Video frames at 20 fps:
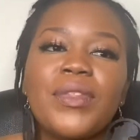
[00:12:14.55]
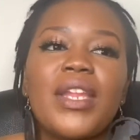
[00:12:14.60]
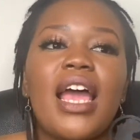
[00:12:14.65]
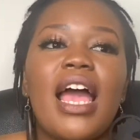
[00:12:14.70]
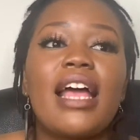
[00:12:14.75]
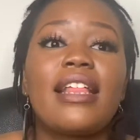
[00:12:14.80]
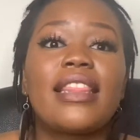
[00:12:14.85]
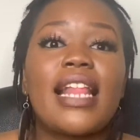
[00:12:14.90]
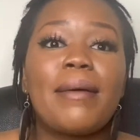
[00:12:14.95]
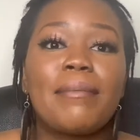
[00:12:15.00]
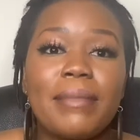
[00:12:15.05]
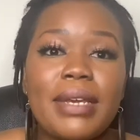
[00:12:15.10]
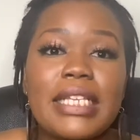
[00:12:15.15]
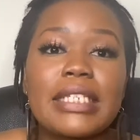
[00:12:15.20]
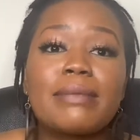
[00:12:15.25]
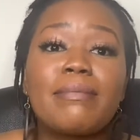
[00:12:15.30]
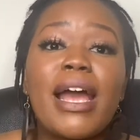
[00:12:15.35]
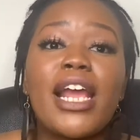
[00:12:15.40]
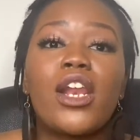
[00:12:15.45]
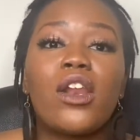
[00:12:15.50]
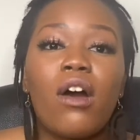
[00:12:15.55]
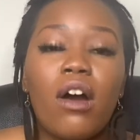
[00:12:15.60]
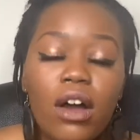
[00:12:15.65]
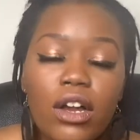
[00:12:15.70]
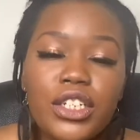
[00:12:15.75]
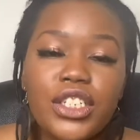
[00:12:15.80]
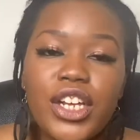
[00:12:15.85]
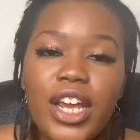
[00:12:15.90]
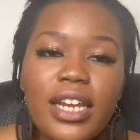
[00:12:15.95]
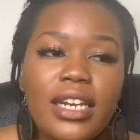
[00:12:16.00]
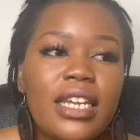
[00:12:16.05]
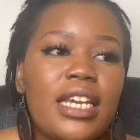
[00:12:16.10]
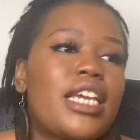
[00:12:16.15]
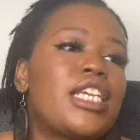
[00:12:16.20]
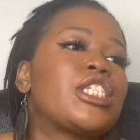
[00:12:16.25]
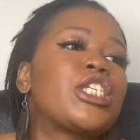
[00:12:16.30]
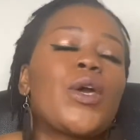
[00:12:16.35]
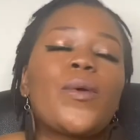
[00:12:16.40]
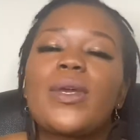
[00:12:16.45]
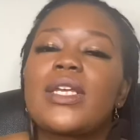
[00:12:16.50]
And that means my lock journey is
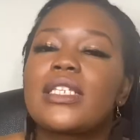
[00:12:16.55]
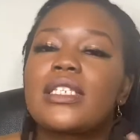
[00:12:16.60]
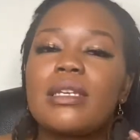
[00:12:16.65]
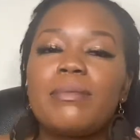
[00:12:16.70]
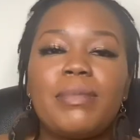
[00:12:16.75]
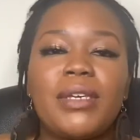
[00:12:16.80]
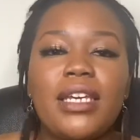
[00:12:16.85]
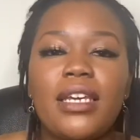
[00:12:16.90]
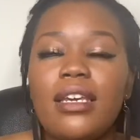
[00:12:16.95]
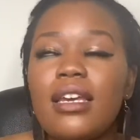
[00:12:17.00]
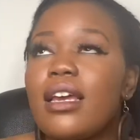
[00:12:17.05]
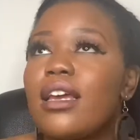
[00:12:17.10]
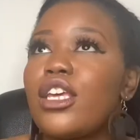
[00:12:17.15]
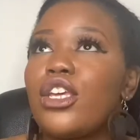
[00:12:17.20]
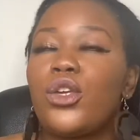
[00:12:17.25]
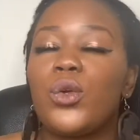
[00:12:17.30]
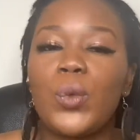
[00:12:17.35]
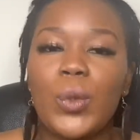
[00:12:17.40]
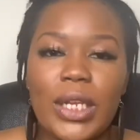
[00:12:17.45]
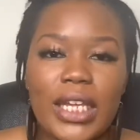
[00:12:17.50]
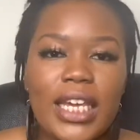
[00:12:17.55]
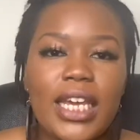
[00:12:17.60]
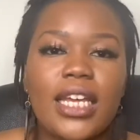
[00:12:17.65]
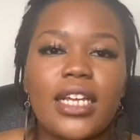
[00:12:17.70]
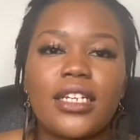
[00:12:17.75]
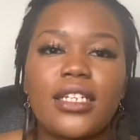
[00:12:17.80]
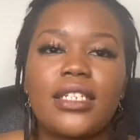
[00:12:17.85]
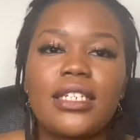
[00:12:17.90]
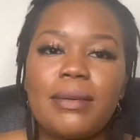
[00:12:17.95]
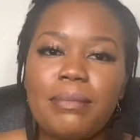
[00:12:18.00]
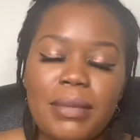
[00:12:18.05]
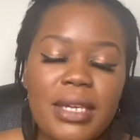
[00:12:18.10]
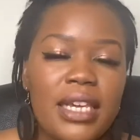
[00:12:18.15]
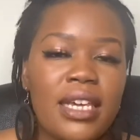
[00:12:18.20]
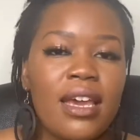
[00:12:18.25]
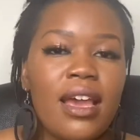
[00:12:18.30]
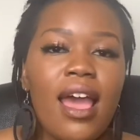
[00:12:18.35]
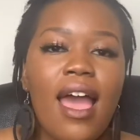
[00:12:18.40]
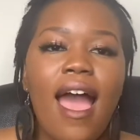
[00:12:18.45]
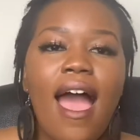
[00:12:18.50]
going to be unique to
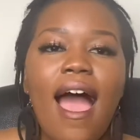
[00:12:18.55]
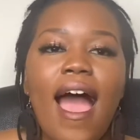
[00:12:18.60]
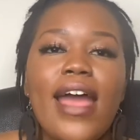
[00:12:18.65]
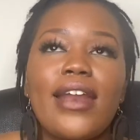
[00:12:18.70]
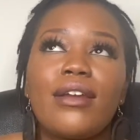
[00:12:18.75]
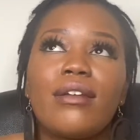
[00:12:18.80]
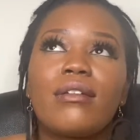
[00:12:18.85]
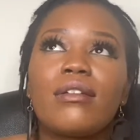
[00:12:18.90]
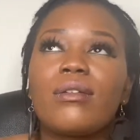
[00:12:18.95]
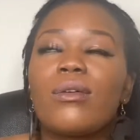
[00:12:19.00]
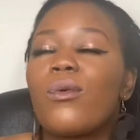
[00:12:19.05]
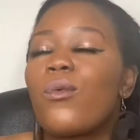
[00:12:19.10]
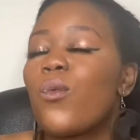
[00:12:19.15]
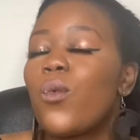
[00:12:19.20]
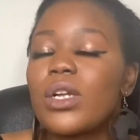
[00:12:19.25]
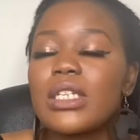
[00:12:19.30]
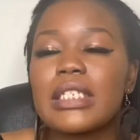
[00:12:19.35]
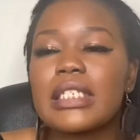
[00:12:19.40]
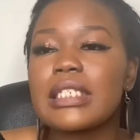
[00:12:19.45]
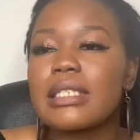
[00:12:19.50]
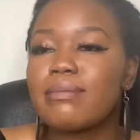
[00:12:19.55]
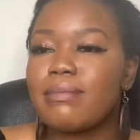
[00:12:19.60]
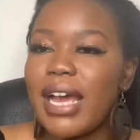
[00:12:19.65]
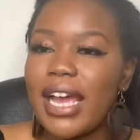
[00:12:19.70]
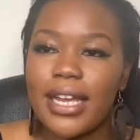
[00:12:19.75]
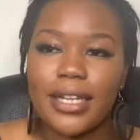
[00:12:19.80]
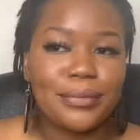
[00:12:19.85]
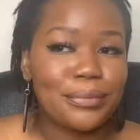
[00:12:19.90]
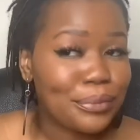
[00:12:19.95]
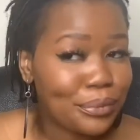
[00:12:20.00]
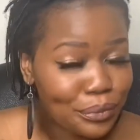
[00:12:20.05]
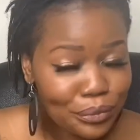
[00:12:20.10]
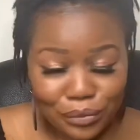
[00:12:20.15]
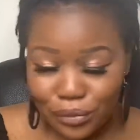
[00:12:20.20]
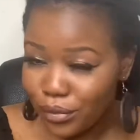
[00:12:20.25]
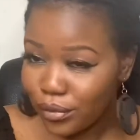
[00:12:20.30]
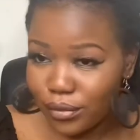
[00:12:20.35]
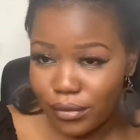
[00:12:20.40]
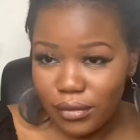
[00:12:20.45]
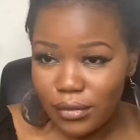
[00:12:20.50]
me. And once my
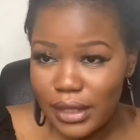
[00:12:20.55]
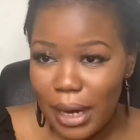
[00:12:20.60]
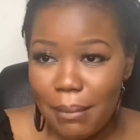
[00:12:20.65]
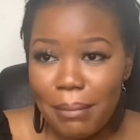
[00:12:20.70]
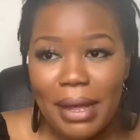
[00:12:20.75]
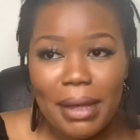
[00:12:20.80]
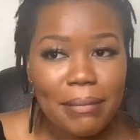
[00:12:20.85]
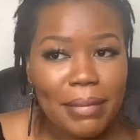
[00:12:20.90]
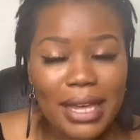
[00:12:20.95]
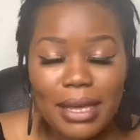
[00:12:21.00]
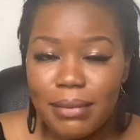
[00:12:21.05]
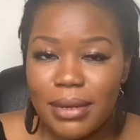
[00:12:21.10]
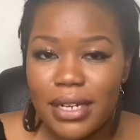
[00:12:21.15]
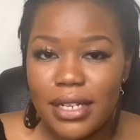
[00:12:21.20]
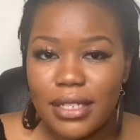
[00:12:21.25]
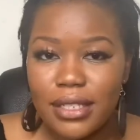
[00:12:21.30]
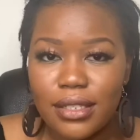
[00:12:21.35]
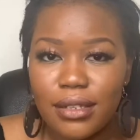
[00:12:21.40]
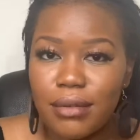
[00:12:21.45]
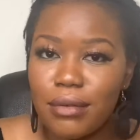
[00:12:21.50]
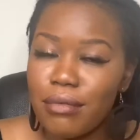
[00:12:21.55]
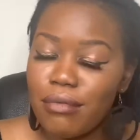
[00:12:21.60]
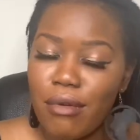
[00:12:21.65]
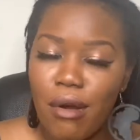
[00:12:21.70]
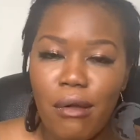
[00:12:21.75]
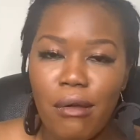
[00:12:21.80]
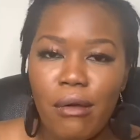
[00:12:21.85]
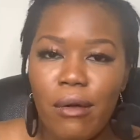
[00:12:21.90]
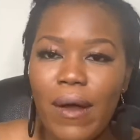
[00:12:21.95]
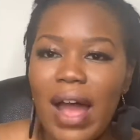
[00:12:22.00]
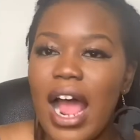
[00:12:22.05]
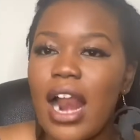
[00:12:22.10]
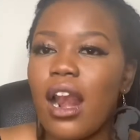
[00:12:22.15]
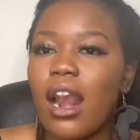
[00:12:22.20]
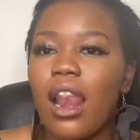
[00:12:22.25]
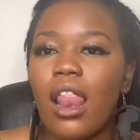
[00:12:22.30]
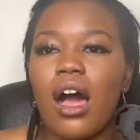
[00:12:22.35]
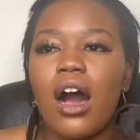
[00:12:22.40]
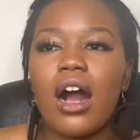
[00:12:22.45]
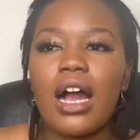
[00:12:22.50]
babies grow and
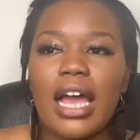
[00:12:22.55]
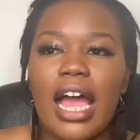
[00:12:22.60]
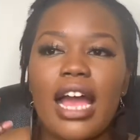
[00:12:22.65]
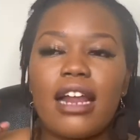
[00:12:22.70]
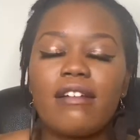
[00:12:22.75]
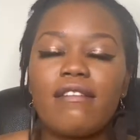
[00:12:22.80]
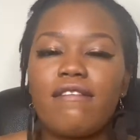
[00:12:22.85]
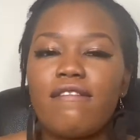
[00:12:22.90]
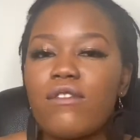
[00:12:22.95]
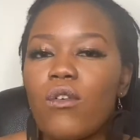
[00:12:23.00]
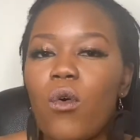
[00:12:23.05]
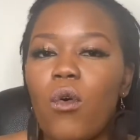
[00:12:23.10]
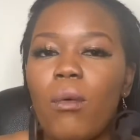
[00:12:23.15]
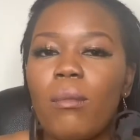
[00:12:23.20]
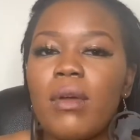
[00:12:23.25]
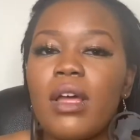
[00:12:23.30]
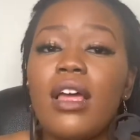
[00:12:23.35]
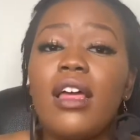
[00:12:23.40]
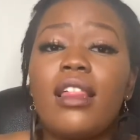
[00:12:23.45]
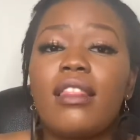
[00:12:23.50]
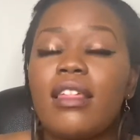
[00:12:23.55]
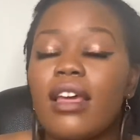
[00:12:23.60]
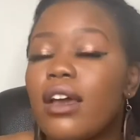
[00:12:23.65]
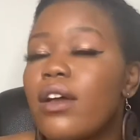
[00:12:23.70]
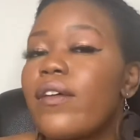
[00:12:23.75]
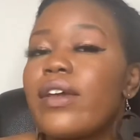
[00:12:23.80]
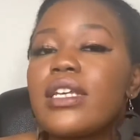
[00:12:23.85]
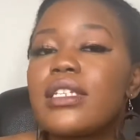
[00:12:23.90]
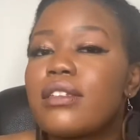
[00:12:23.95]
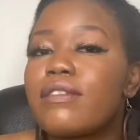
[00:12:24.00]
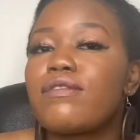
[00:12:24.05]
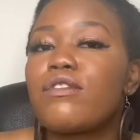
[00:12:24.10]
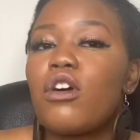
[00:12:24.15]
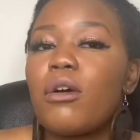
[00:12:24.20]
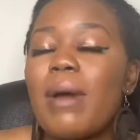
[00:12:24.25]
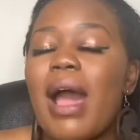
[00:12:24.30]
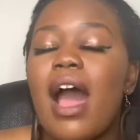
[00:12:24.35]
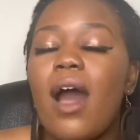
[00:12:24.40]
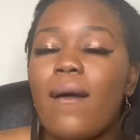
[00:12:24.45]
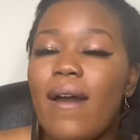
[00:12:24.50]
lock and form, they are going to form
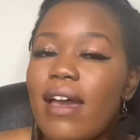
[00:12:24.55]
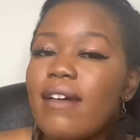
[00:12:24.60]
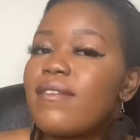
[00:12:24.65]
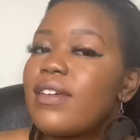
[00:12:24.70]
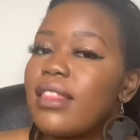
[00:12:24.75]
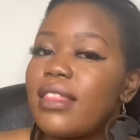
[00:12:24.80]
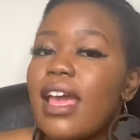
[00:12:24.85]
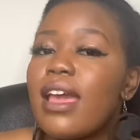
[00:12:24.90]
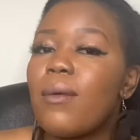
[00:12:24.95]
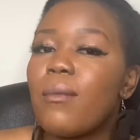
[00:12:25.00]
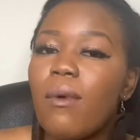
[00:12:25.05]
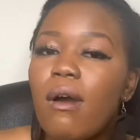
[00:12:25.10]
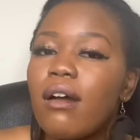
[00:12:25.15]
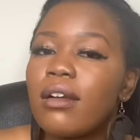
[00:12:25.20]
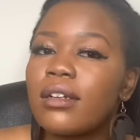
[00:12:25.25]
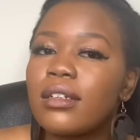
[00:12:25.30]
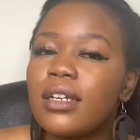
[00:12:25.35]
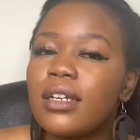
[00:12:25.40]
however they want.